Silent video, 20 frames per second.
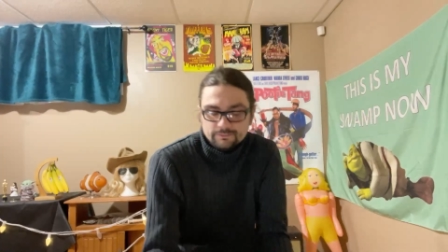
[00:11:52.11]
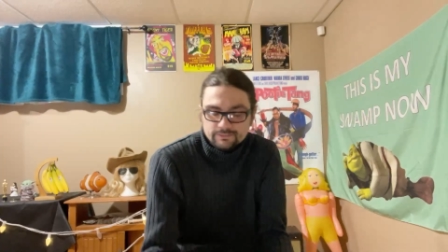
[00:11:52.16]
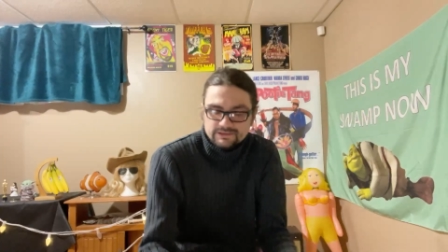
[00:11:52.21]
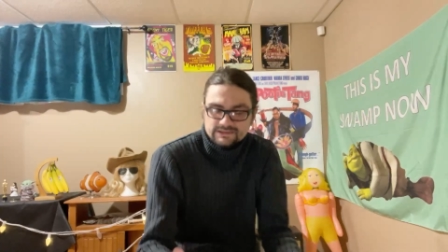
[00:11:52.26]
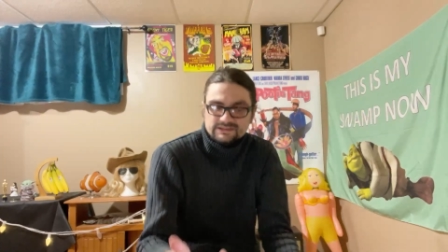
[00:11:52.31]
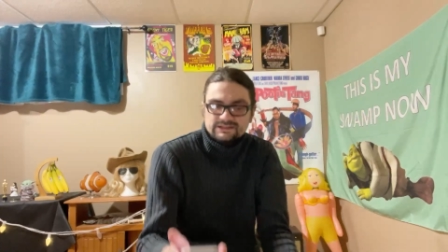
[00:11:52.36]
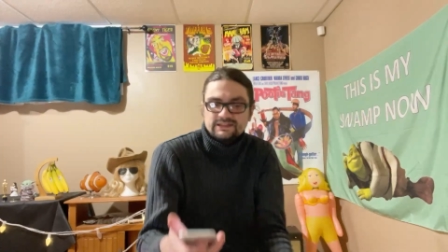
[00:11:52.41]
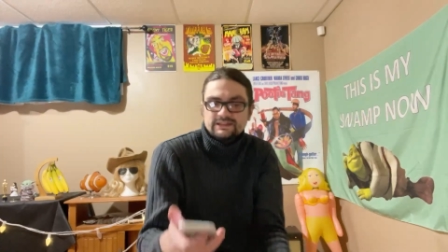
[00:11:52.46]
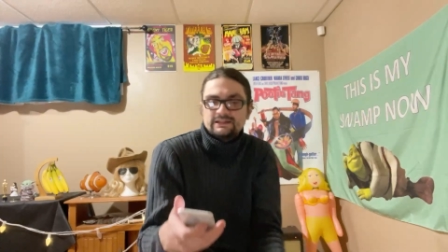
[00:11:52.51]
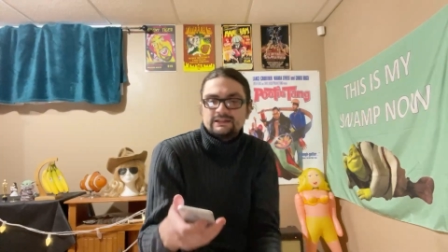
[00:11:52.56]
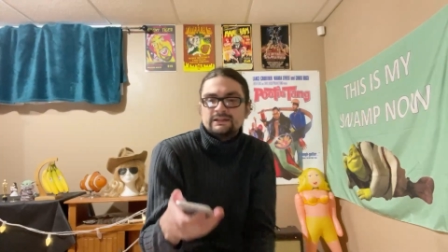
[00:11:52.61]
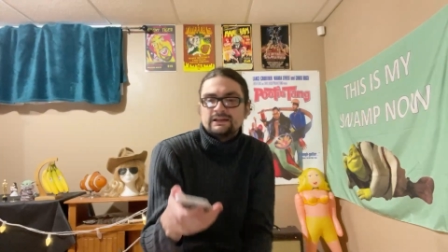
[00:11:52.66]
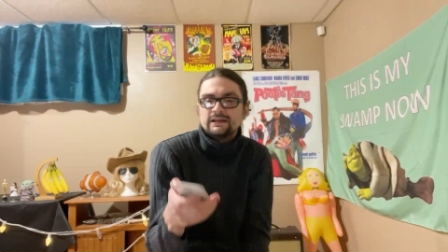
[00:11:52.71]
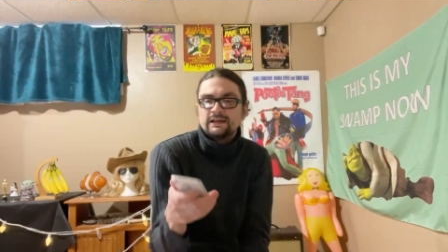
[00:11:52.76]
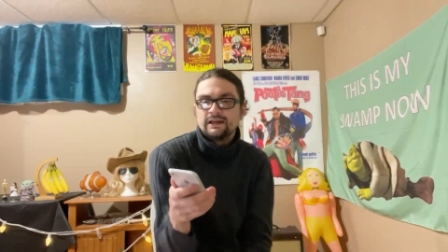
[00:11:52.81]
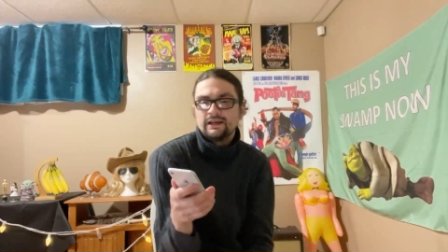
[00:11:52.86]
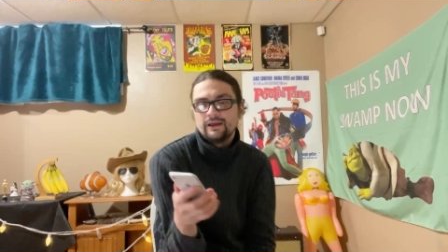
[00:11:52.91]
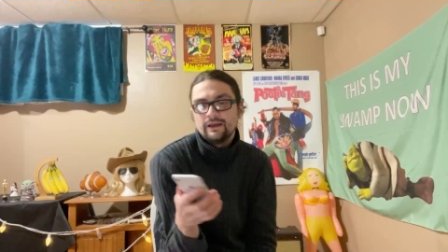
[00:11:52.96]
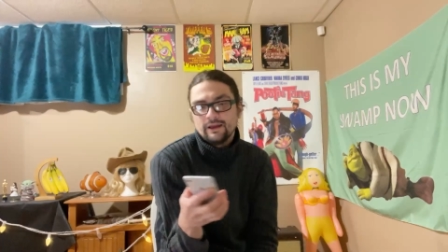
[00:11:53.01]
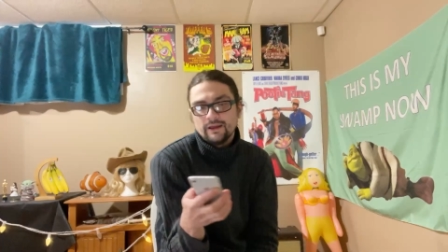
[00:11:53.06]
but still,
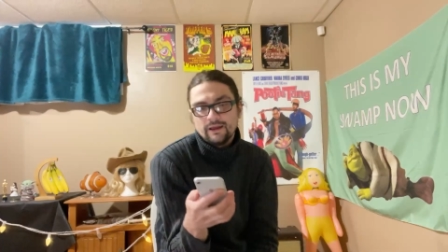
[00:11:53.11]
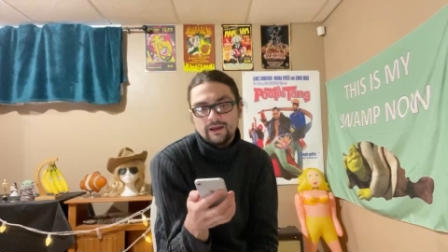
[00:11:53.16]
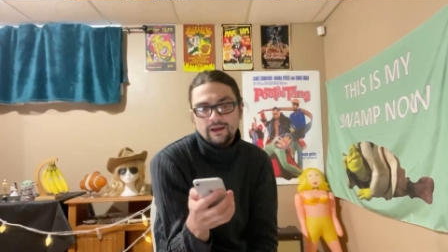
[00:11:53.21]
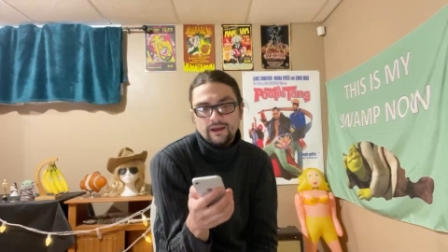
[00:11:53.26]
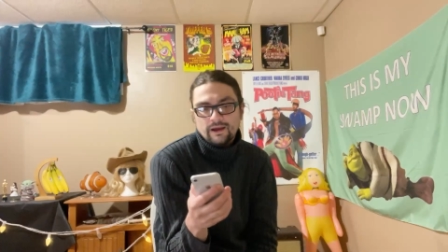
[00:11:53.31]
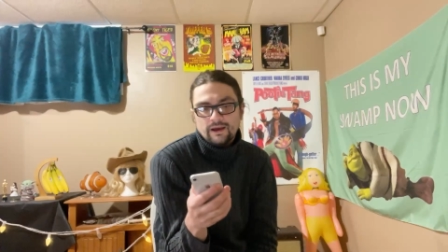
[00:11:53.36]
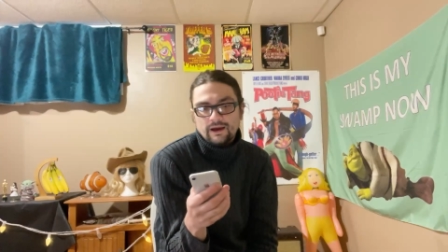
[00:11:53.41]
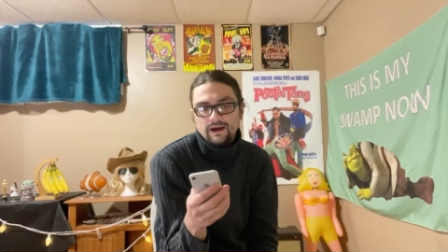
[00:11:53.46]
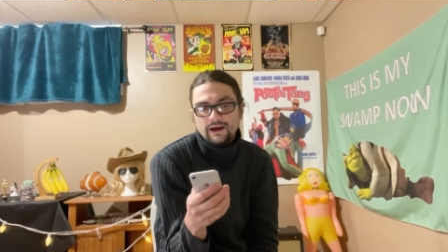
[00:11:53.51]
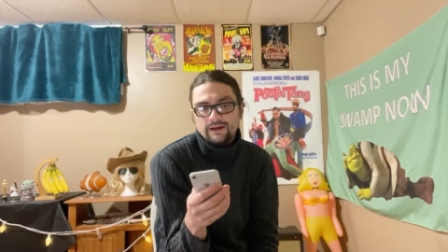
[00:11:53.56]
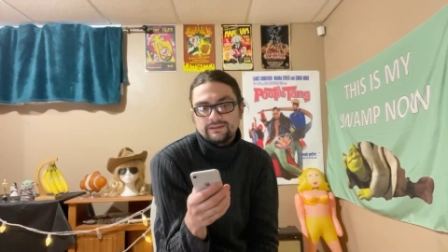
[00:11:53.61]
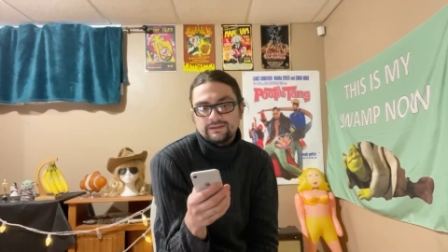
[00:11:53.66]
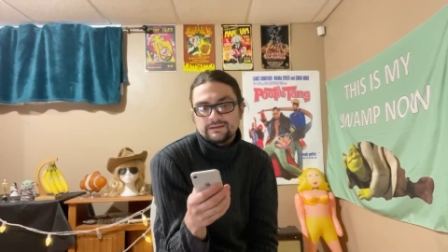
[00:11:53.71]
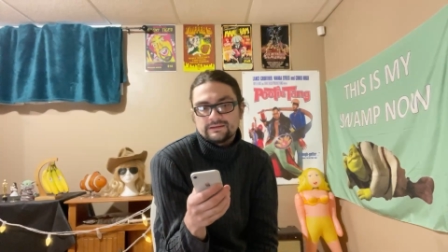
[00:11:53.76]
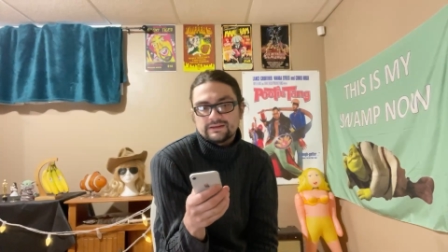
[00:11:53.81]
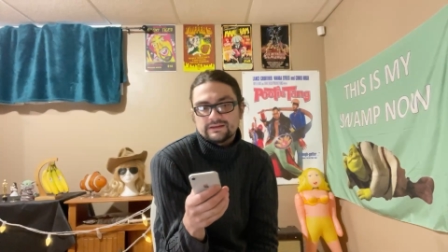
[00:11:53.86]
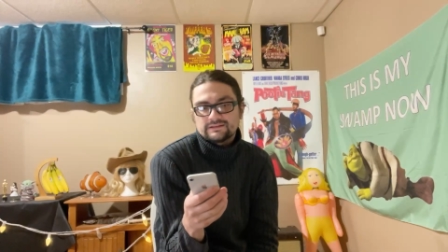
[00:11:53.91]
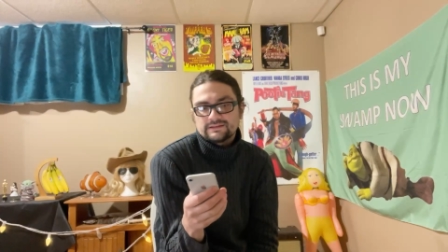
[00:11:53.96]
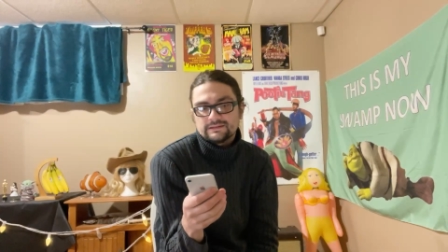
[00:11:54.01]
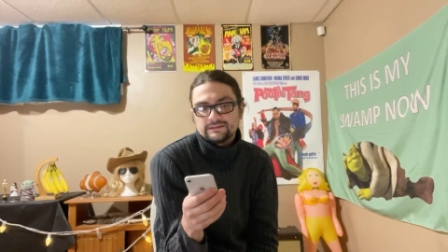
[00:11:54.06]
I
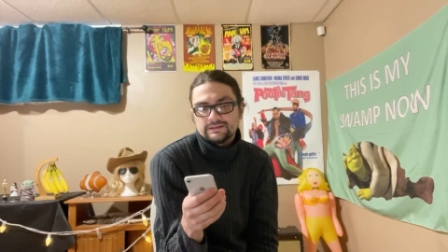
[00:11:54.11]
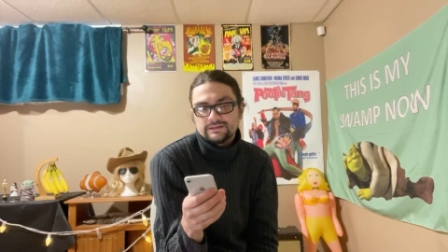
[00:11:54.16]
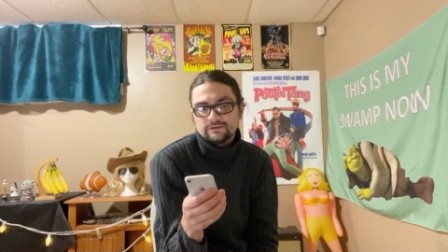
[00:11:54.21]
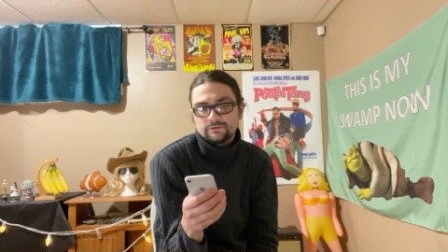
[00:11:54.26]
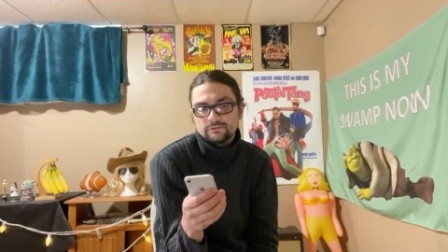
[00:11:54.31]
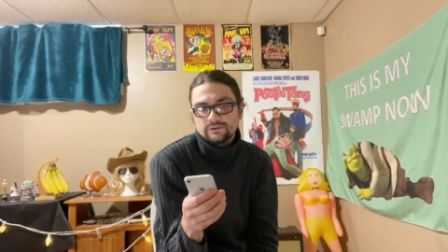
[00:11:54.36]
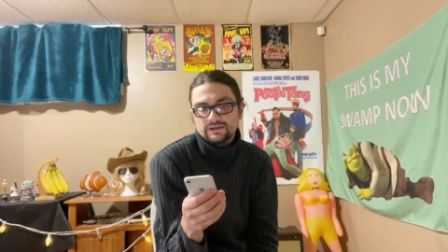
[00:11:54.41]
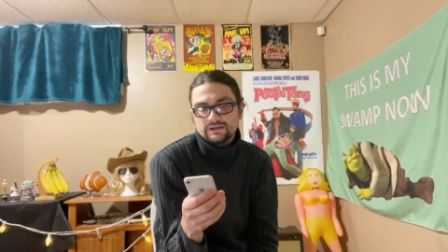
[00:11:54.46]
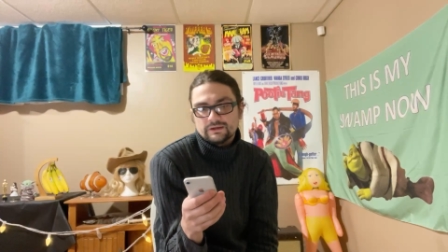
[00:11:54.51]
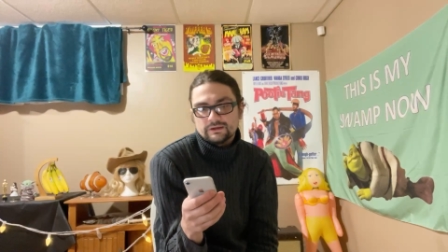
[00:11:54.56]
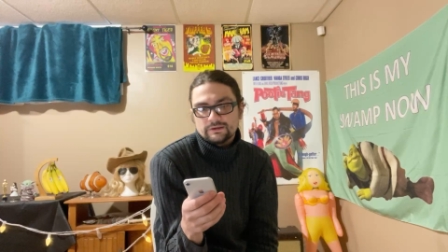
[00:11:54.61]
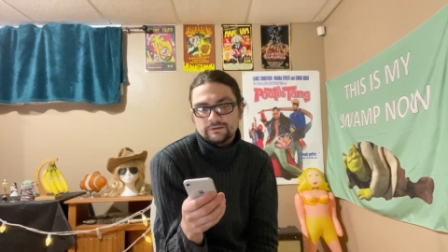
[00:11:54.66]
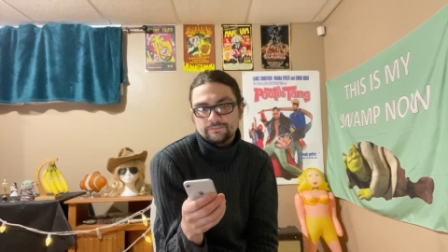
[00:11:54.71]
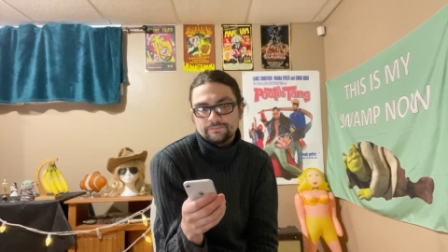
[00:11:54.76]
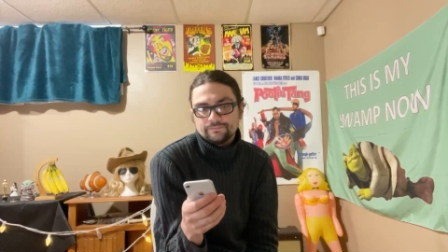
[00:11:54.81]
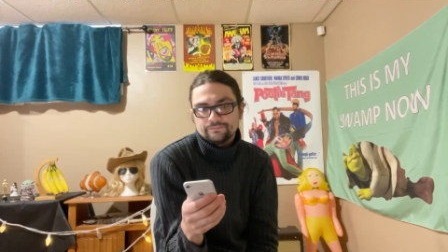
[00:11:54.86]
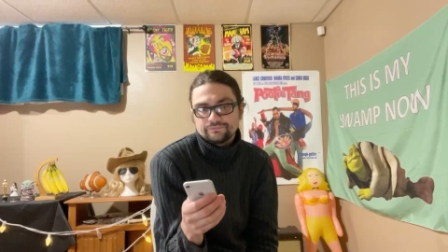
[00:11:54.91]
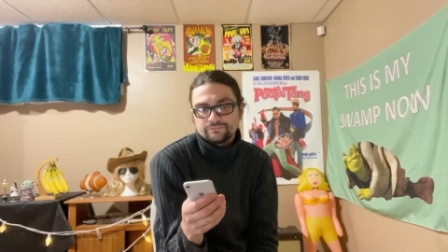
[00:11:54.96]
think that's a little weird.